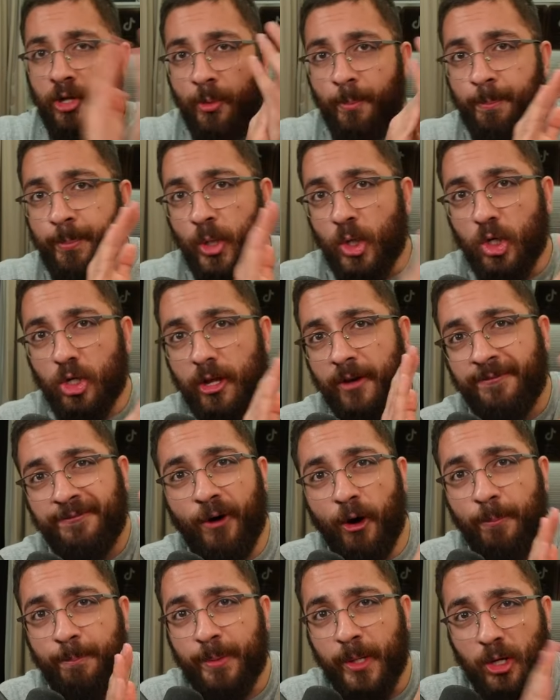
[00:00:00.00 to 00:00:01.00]

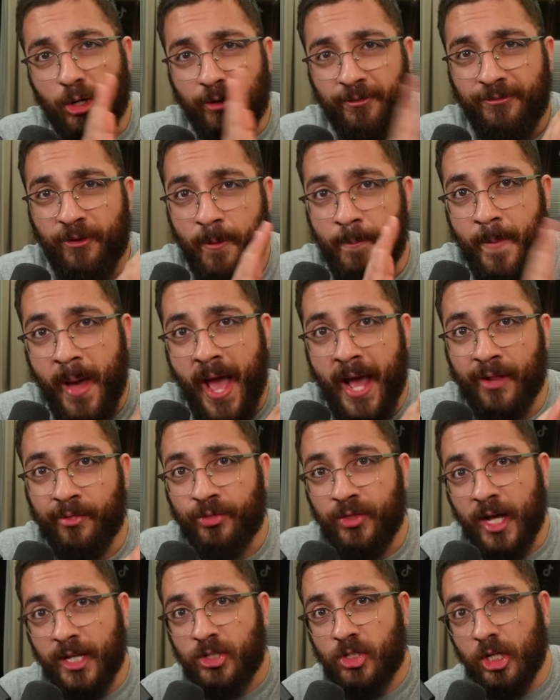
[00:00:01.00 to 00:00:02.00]
Beautiful, beautiful man.
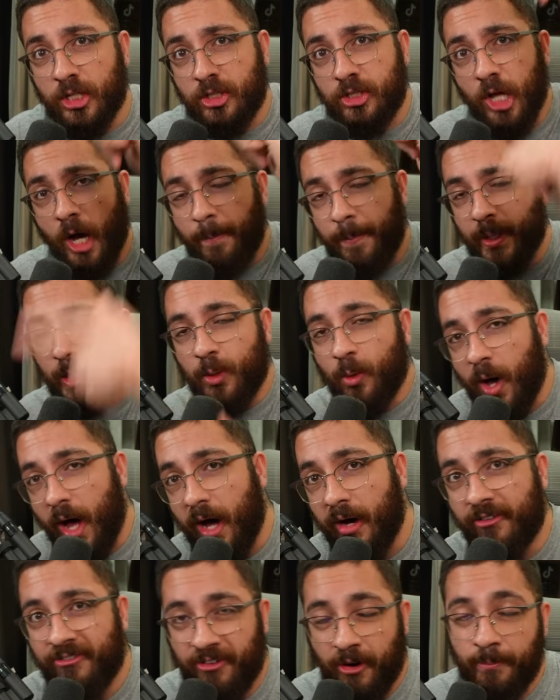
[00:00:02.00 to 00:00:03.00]
That's a W
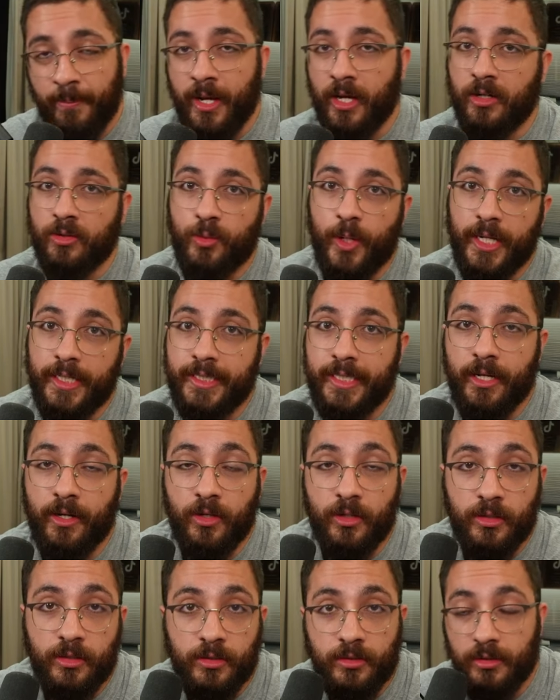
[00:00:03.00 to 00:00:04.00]
alpha male right
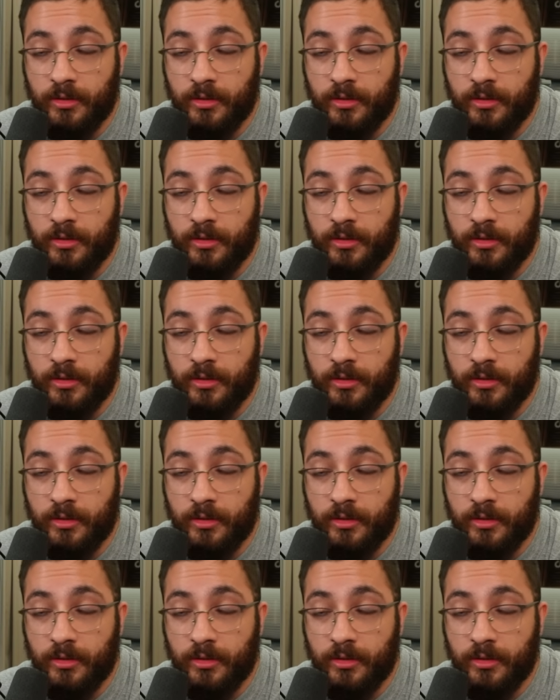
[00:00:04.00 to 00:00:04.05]
there.